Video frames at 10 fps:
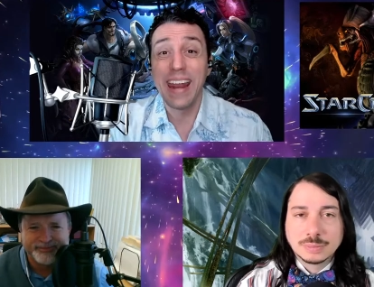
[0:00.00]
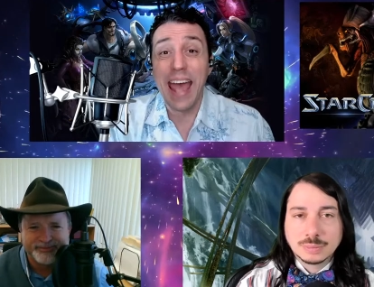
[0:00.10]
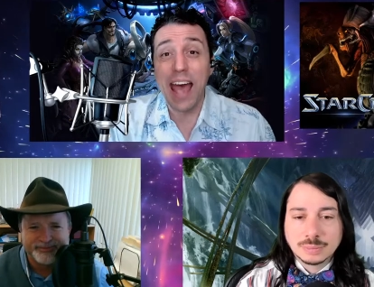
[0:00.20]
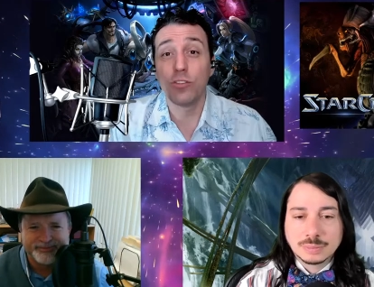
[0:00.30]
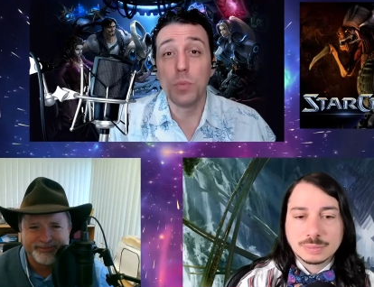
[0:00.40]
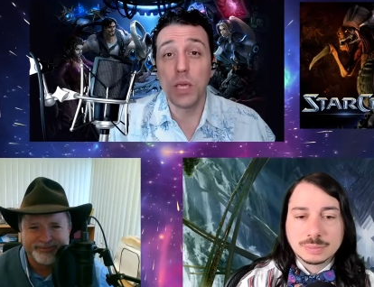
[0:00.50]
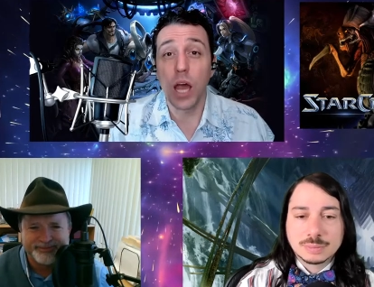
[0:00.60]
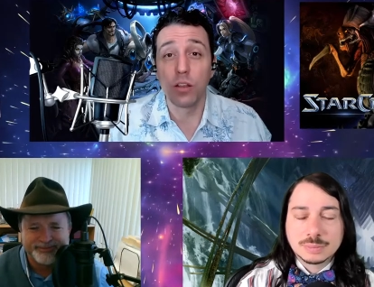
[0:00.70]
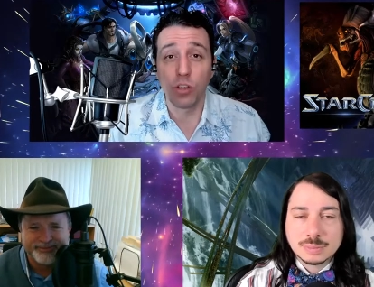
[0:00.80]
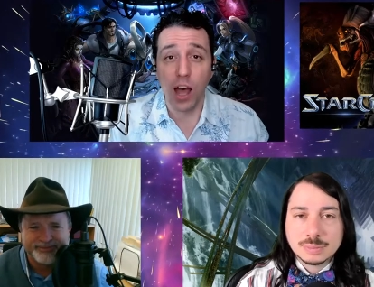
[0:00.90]
Speaker 1: it has to be
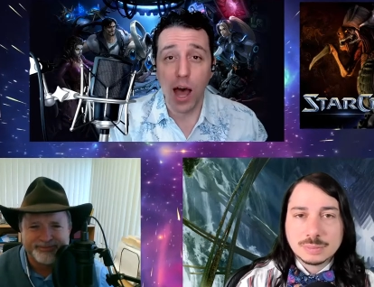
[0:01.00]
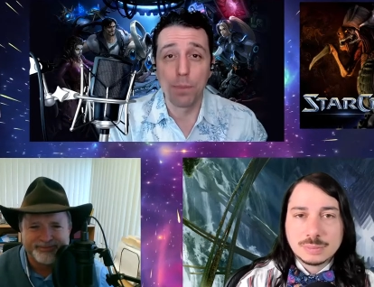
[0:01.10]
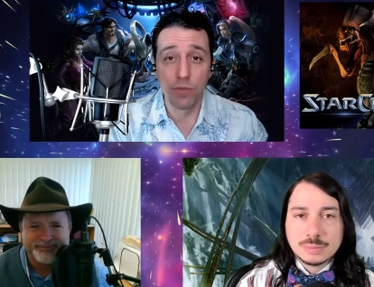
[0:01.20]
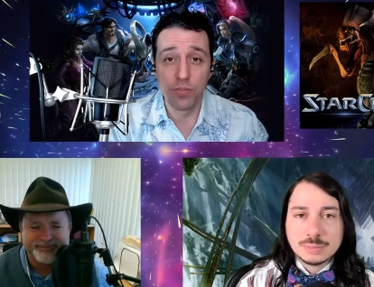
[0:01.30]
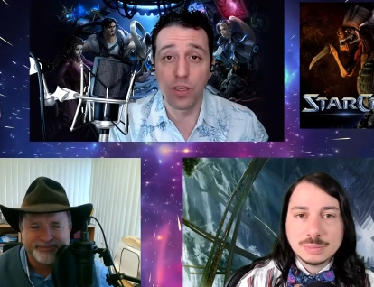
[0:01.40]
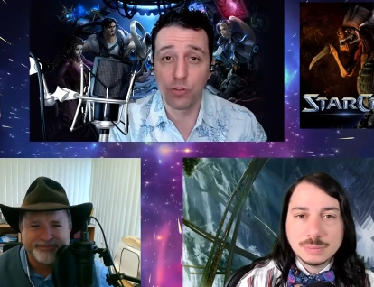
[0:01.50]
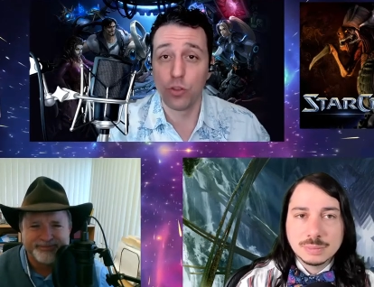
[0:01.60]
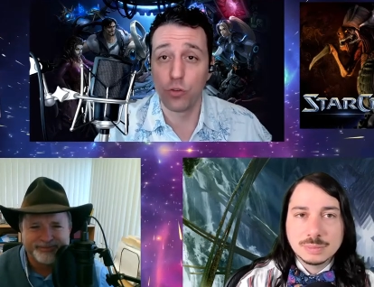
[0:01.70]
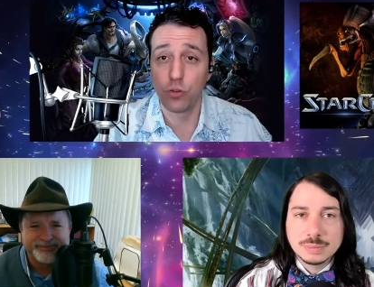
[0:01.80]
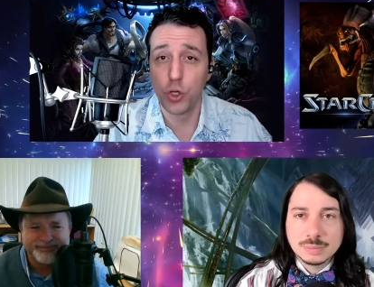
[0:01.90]
on top of this
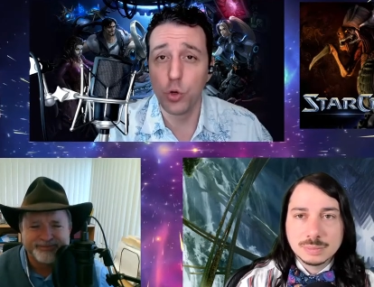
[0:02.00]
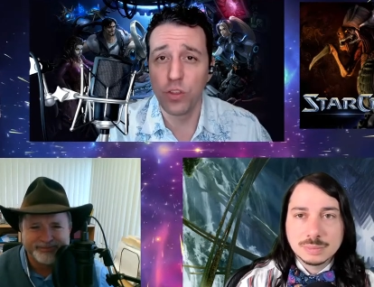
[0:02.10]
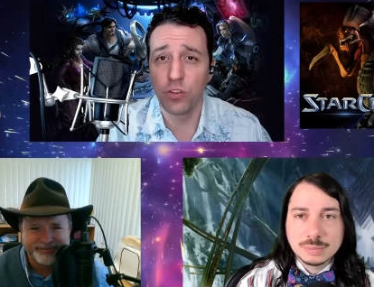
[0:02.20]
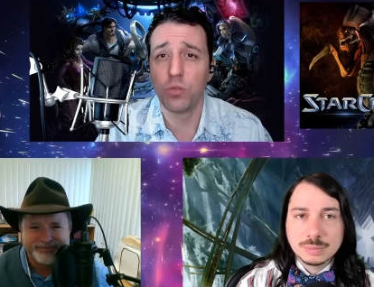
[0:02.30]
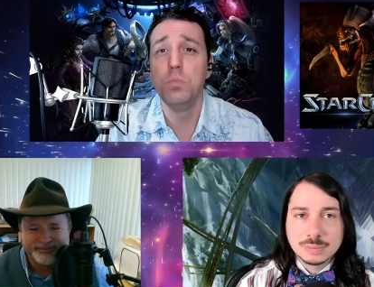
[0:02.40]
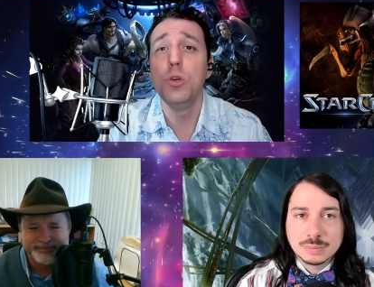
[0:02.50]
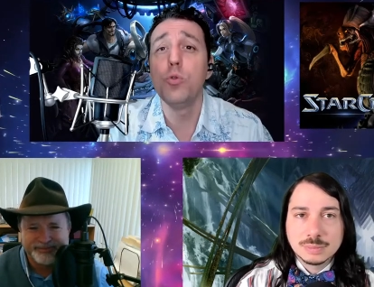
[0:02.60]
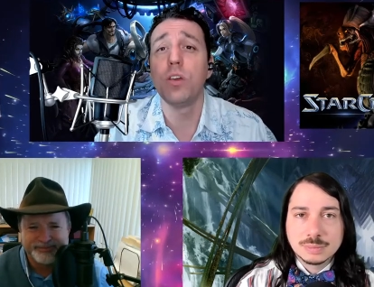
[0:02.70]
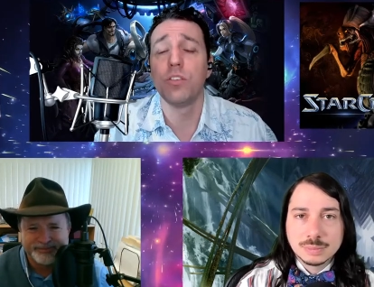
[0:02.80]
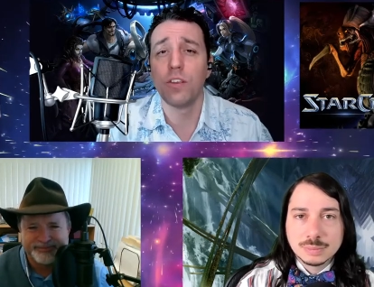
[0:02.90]
this goo, this
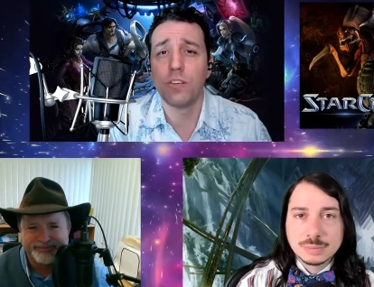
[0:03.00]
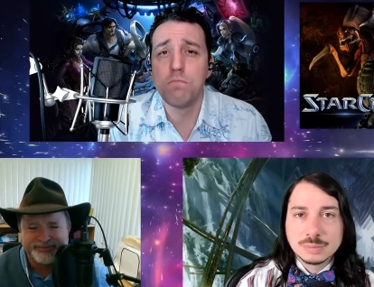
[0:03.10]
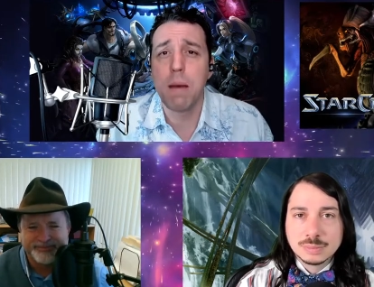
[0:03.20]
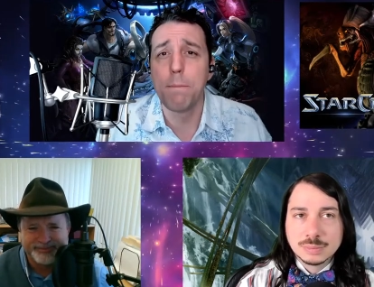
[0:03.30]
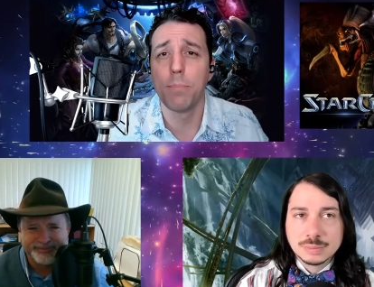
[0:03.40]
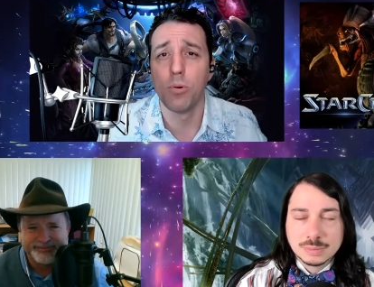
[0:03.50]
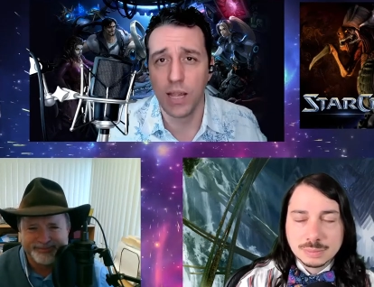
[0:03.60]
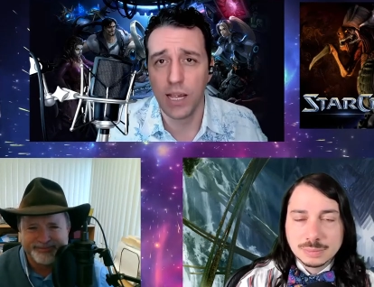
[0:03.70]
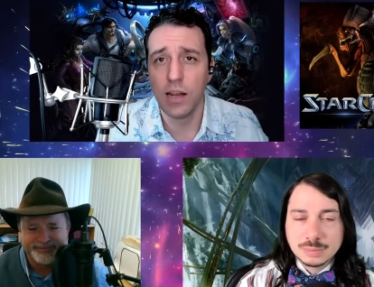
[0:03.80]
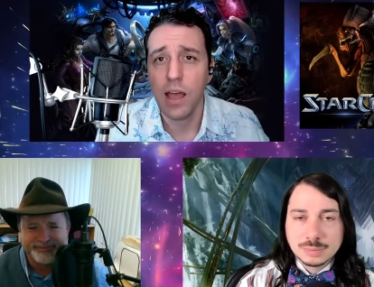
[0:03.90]
mucus, this
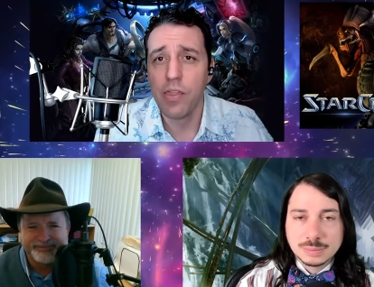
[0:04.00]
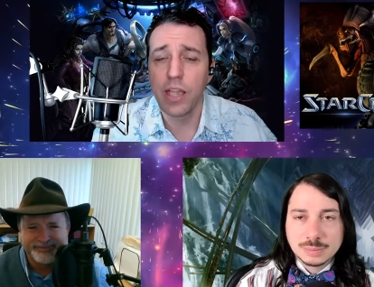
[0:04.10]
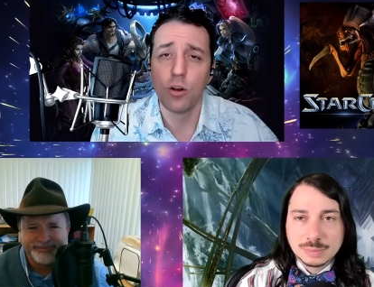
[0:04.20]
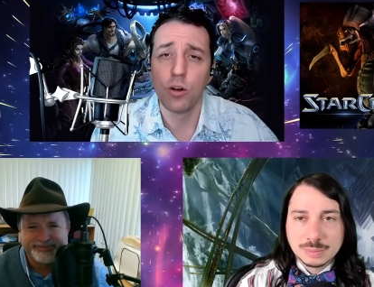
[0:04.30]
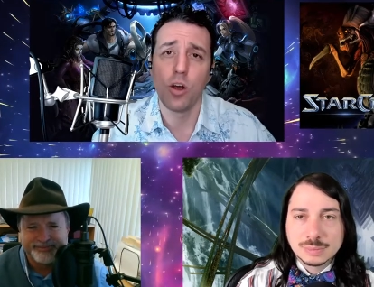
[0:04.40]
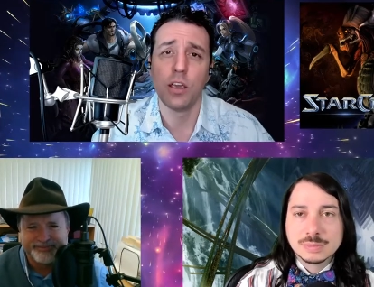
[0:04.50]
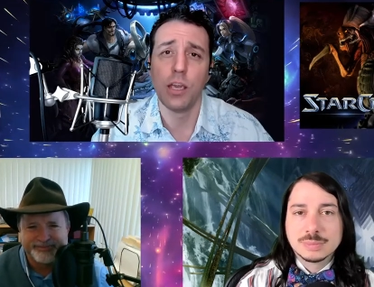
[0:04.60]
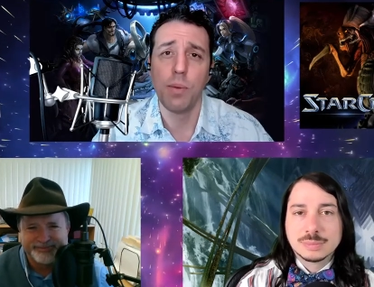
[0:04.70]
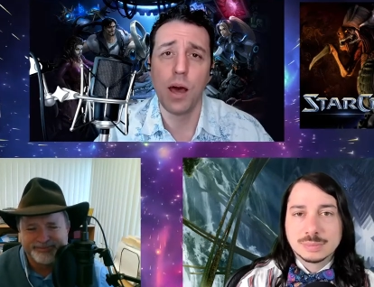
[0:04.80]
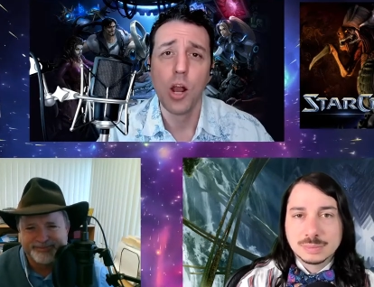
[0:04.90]
membrane that you're
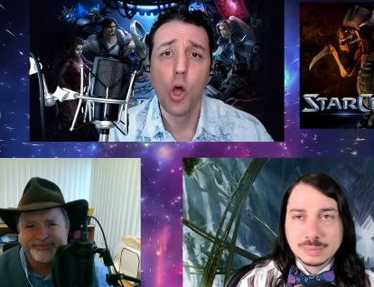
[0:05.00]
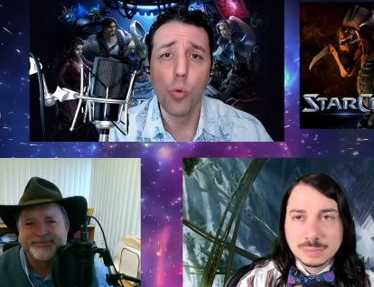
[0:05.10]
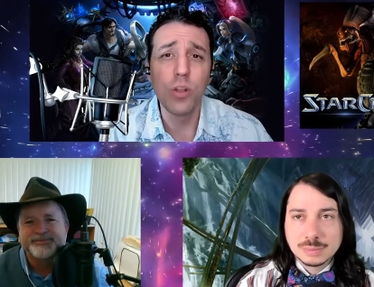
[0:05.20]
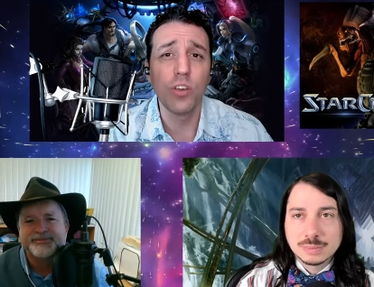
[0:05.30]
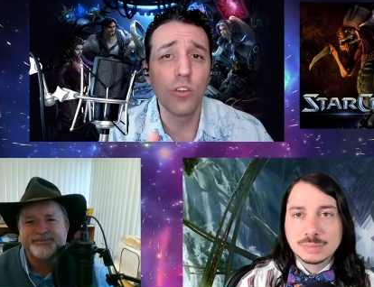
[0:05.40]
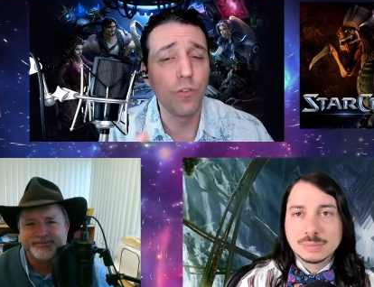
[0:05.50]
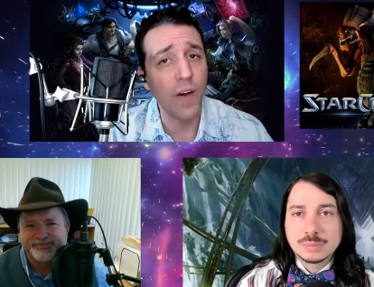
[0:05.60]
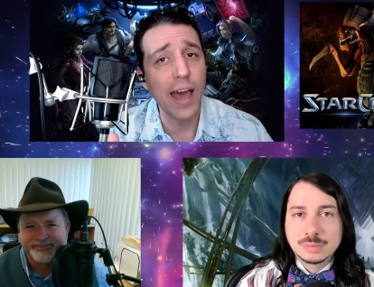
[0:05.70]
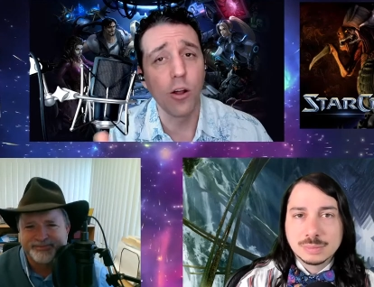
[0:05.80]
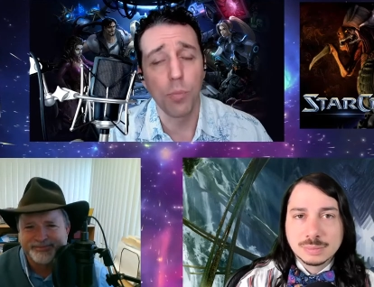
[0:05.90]
talking about, which is
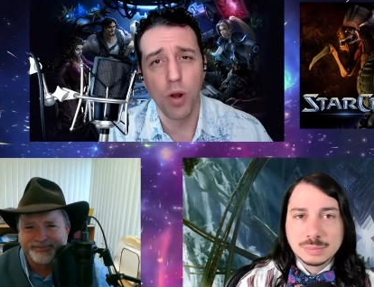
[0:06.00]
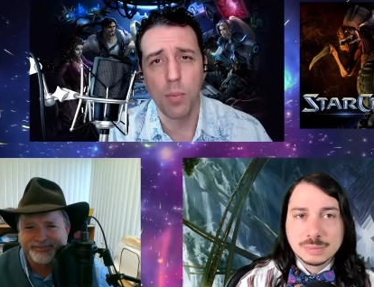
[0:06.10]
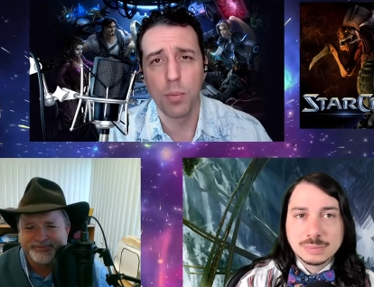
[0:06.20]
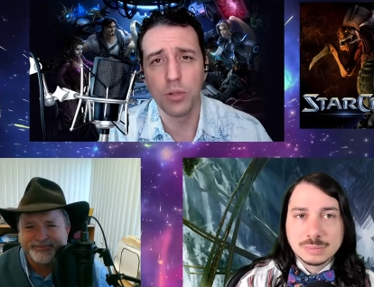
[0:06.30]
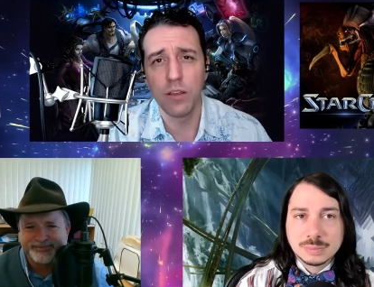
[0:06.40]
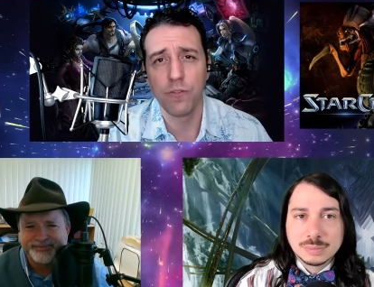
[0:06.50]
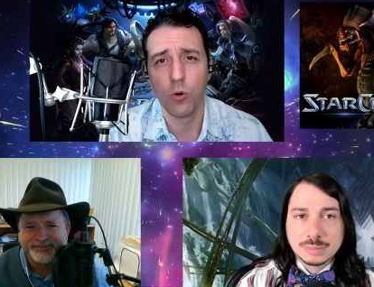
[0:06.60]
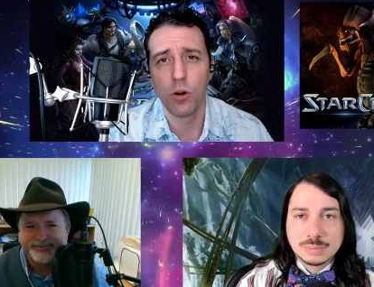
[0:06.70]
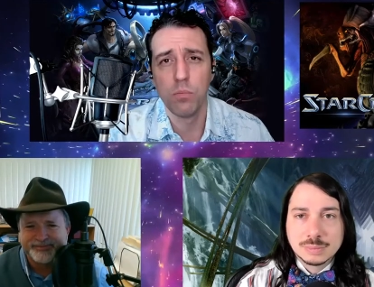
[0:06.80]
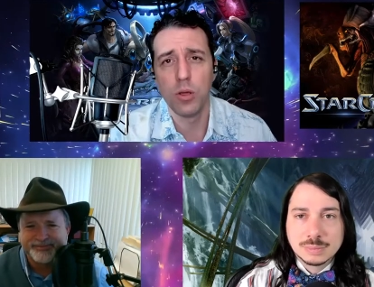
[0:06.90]
vital probably
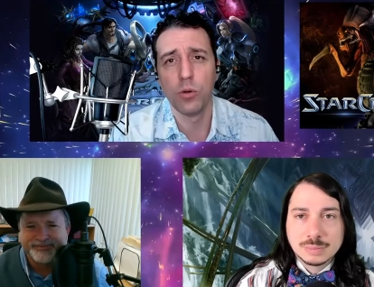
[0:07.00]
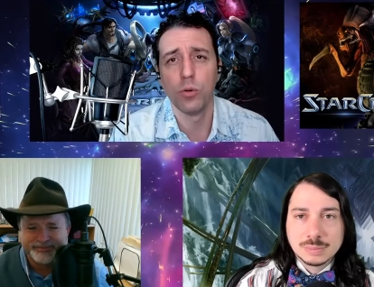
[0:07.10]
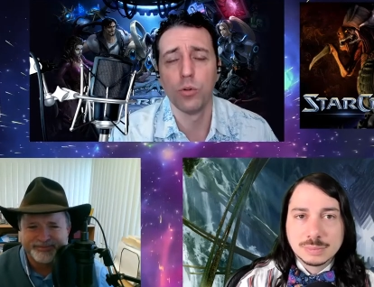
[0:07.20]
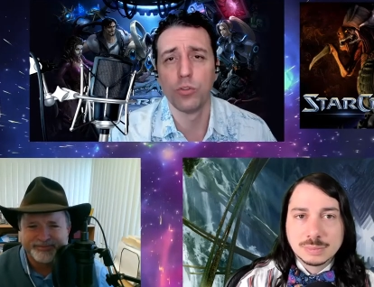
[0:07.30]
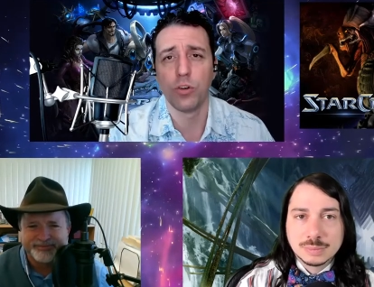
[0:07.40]
for mineral